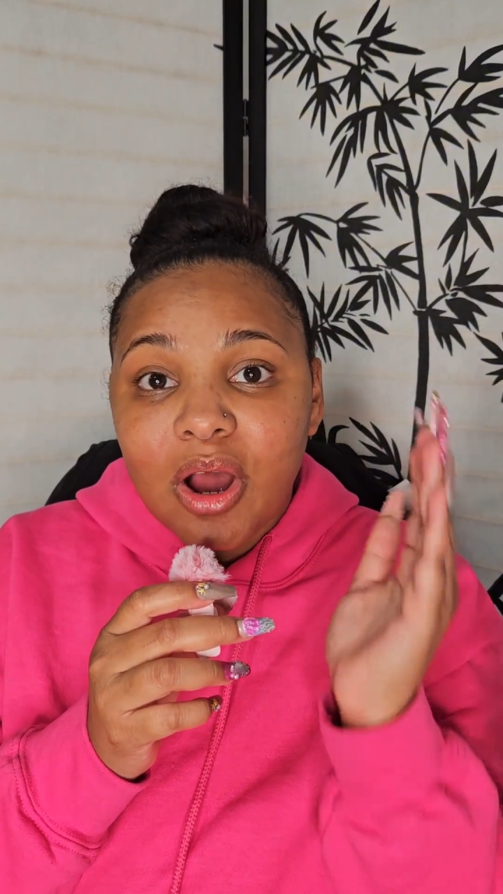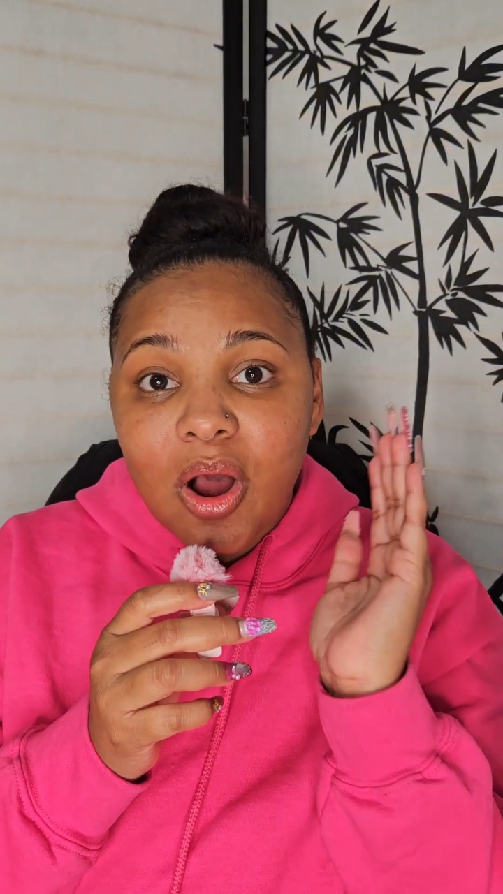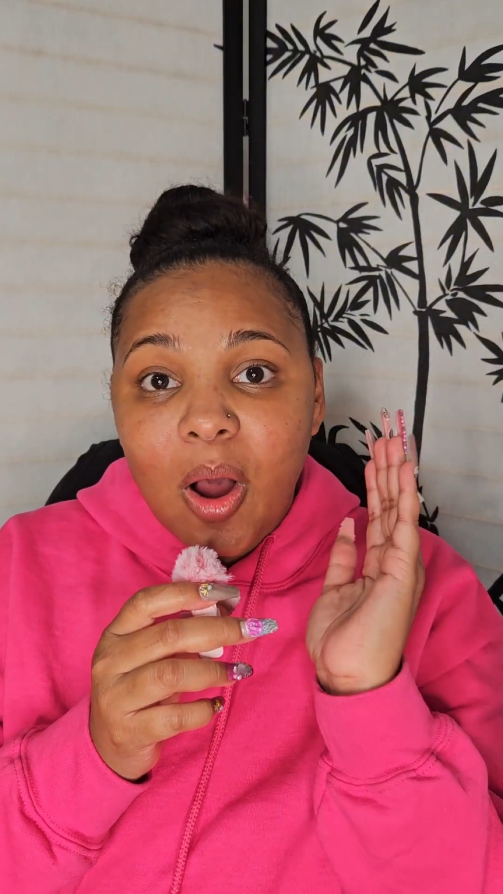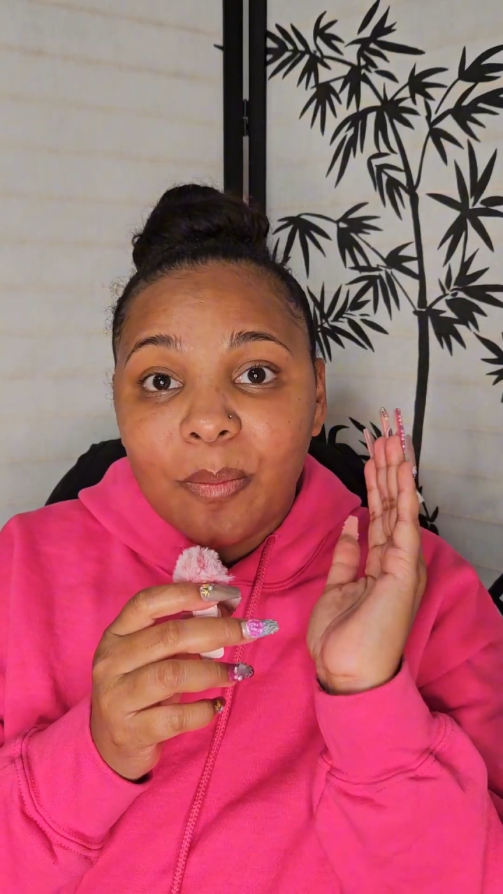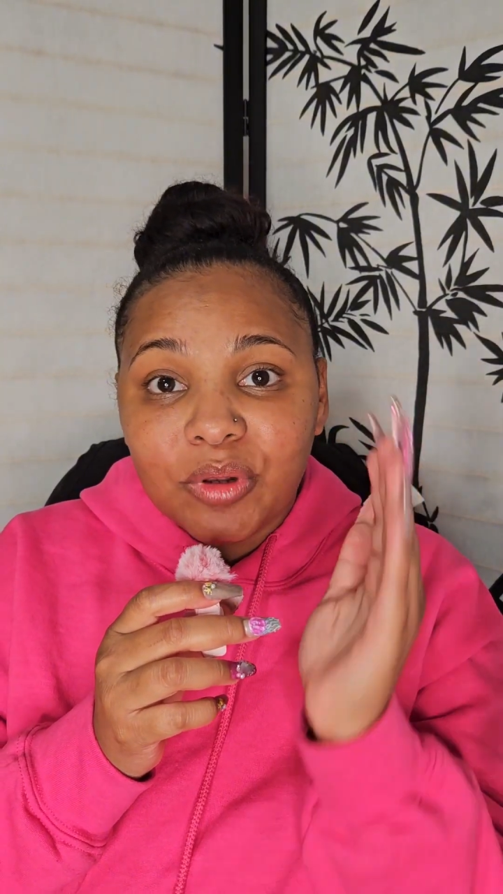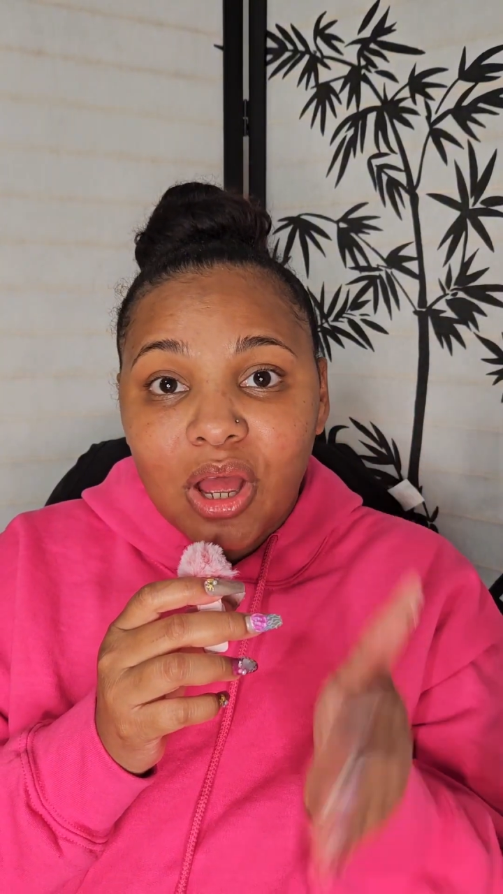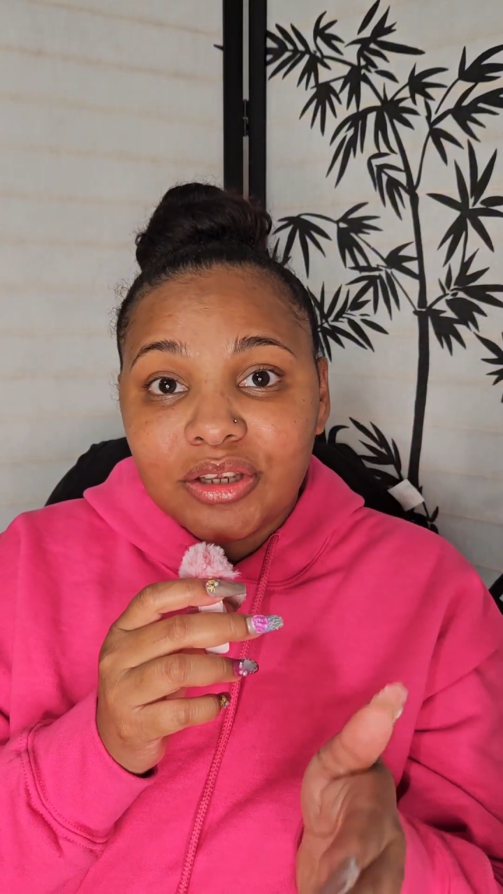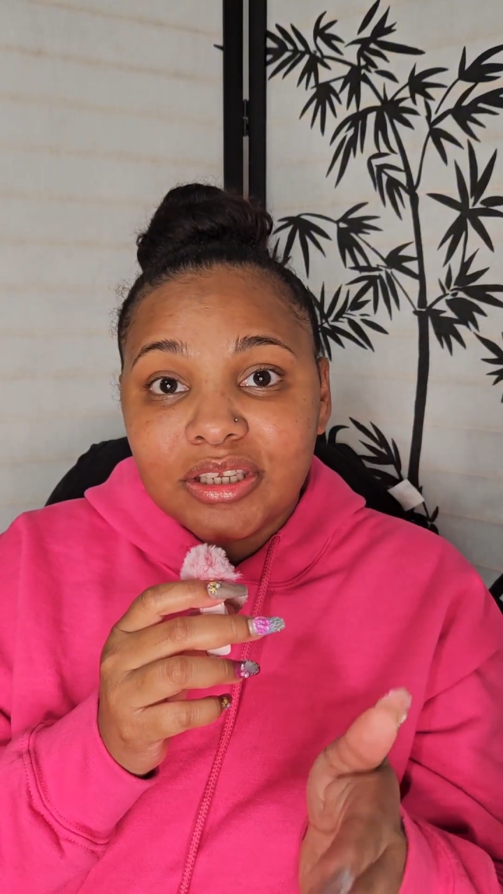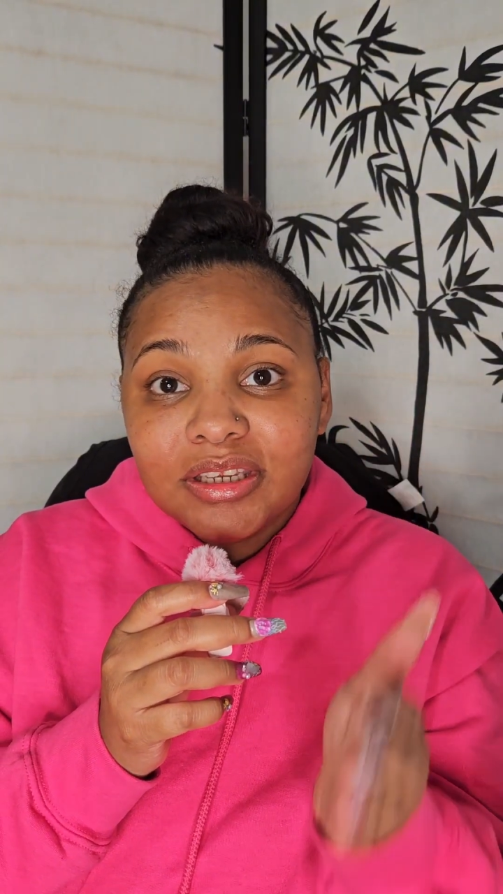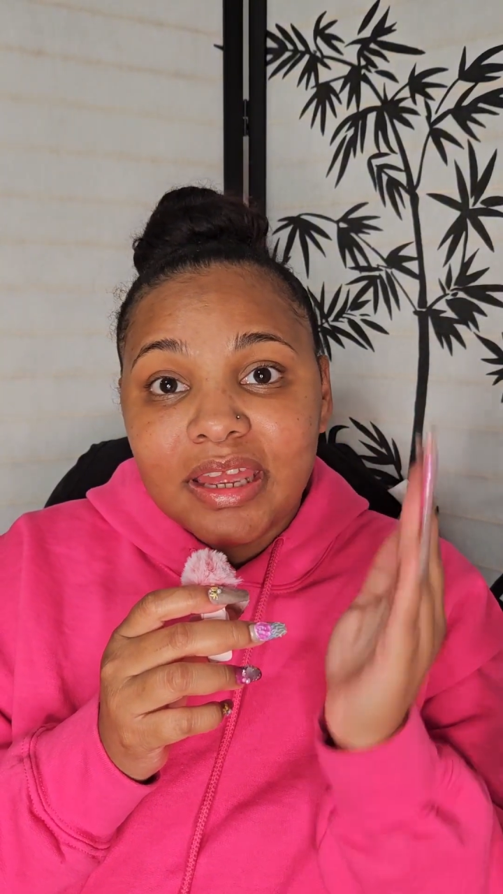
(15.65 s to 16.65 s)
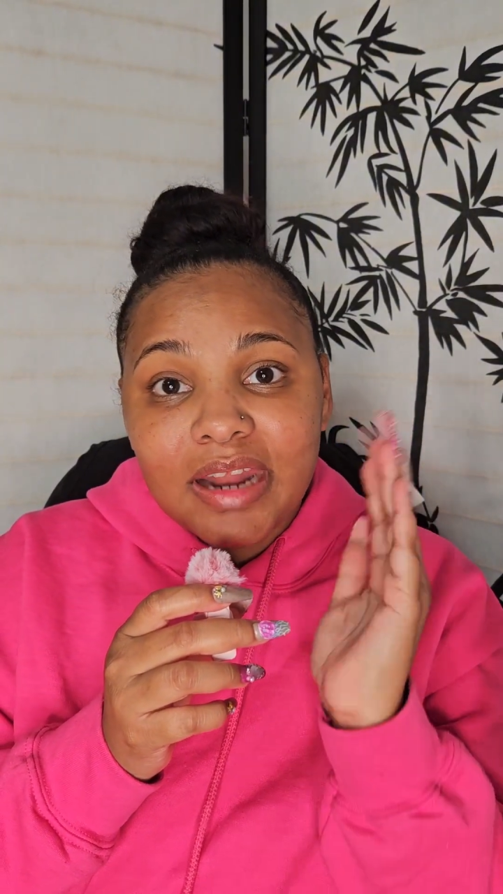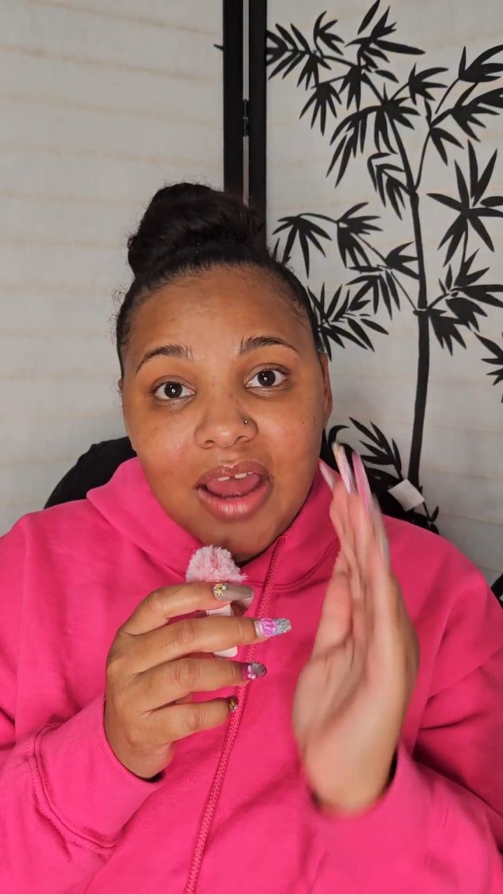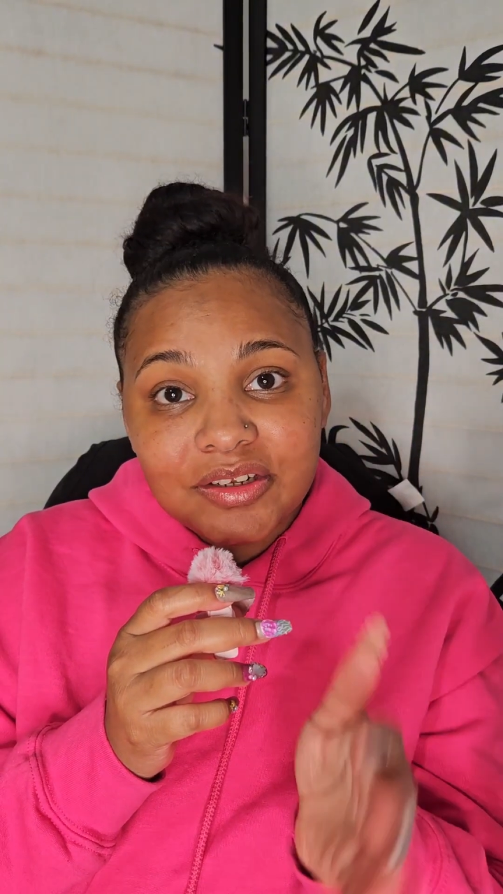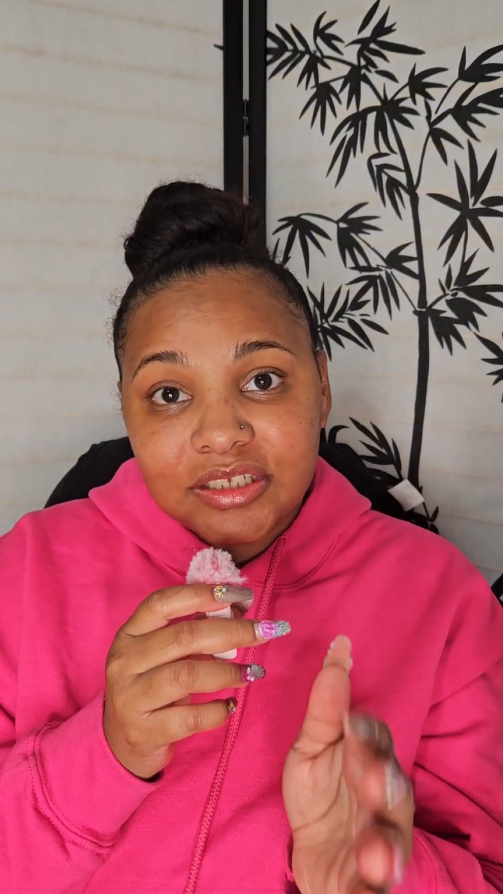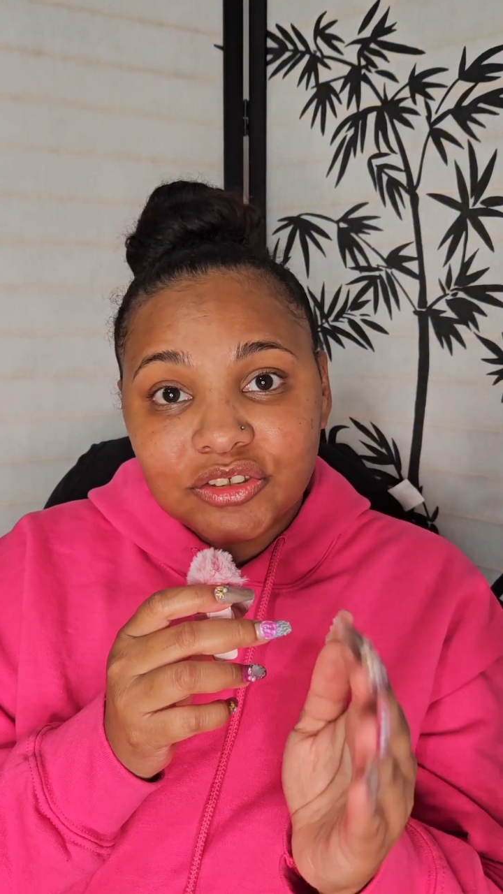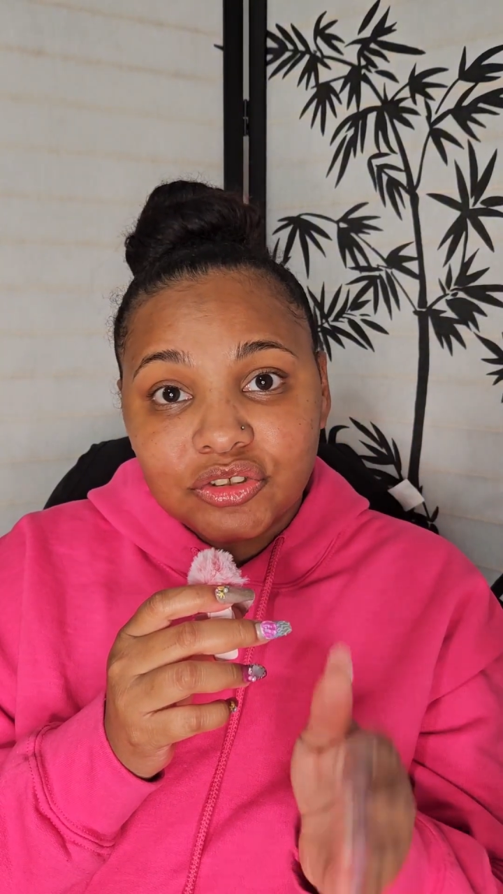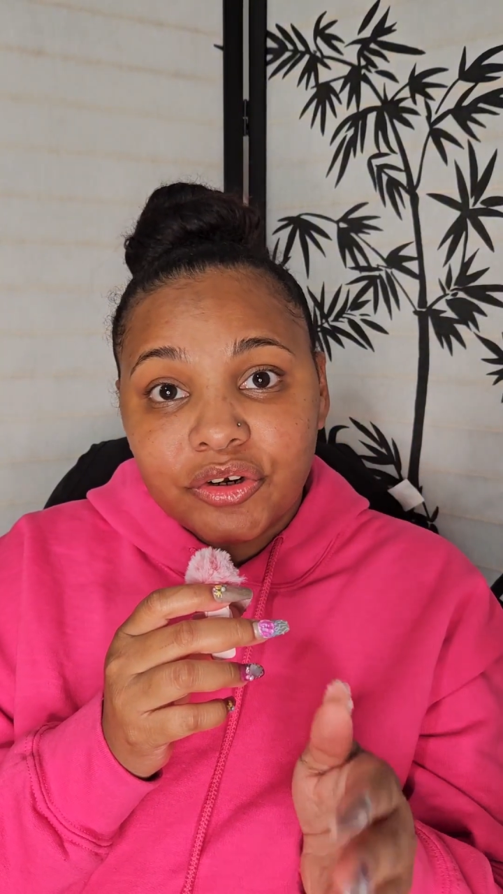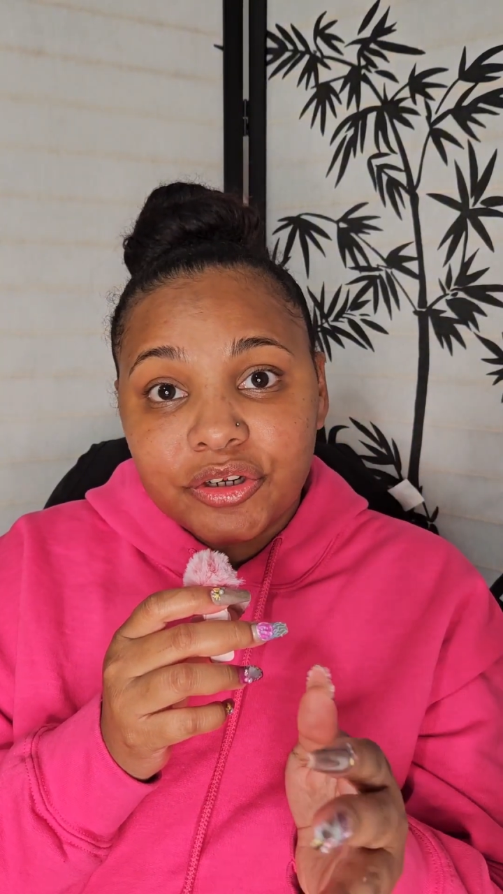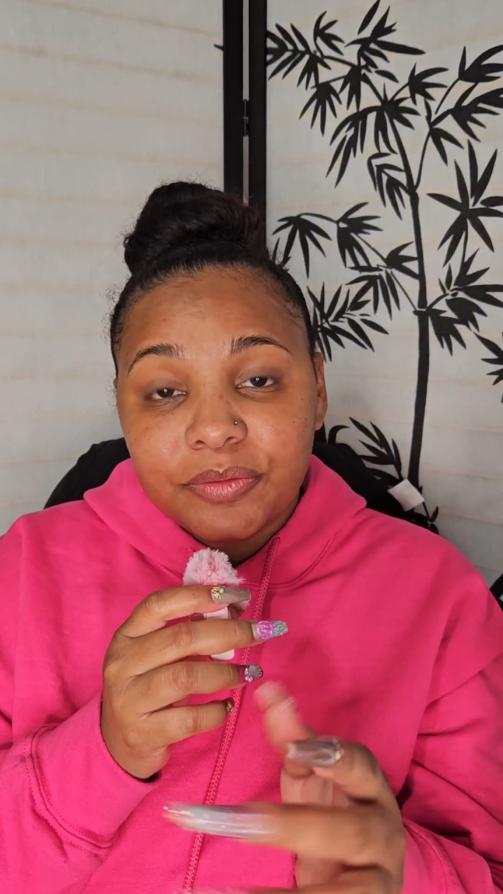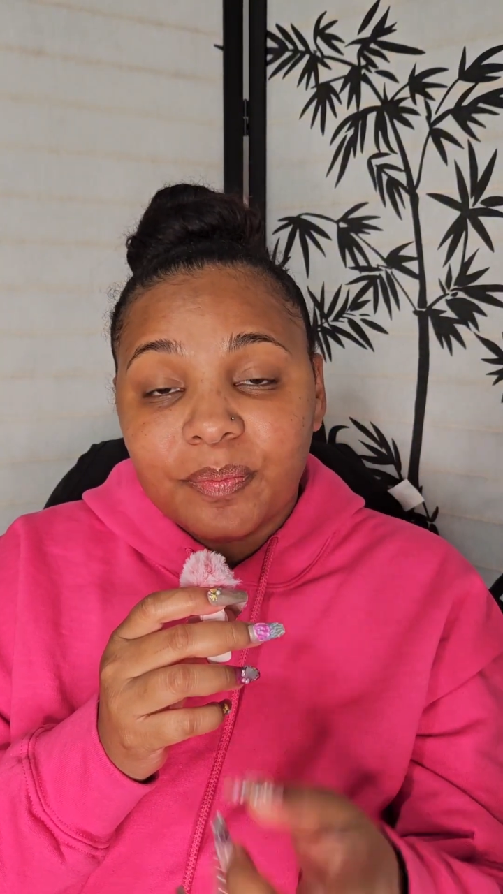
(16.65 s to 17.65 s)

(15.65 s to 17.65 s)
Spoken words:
on blogging and how to get started.